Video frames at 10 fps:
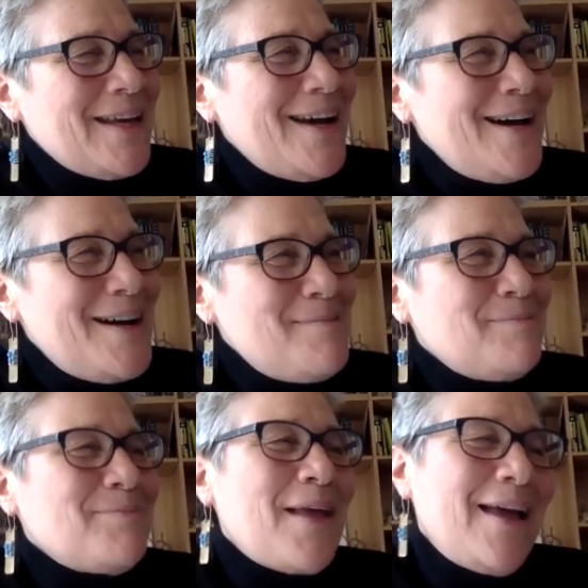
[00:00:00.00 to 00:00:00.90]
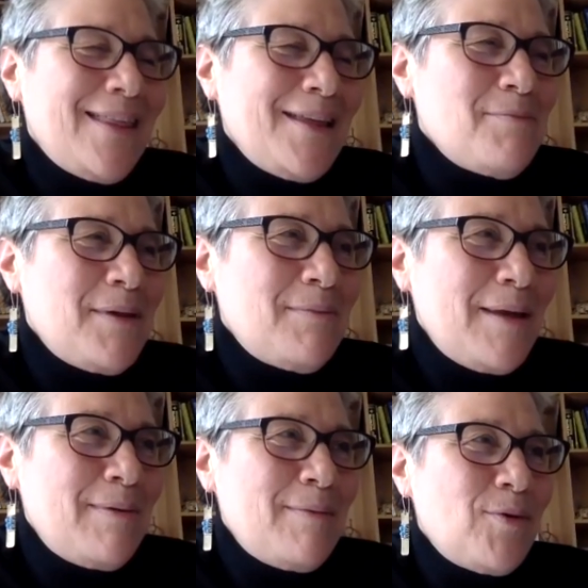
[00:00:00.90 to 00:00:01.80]
Um, I think you mean
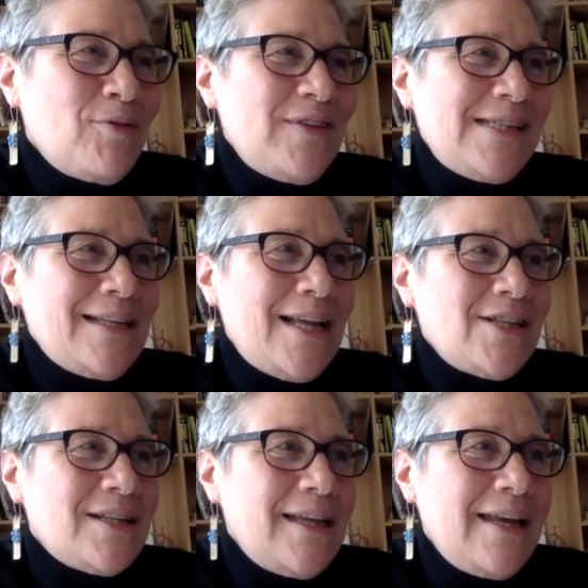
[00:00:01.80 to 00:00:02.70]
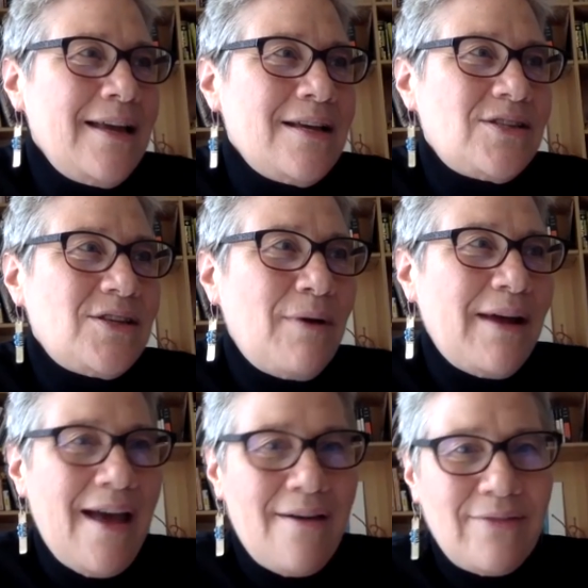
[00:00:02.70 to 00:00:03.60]
maybe more physiologically. So I
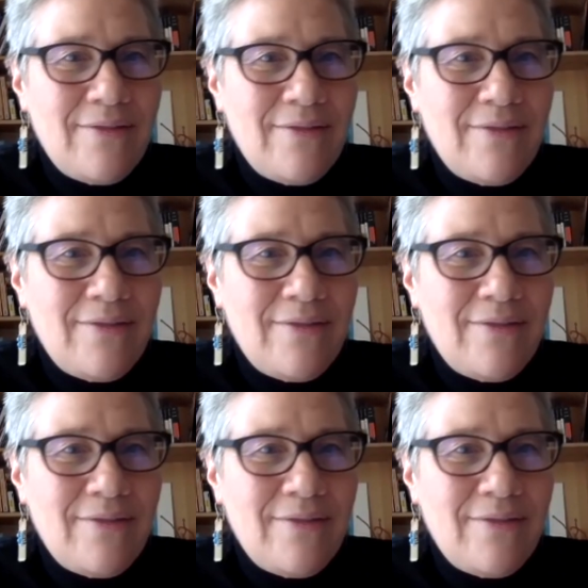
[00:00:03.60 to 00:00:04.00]
haven't.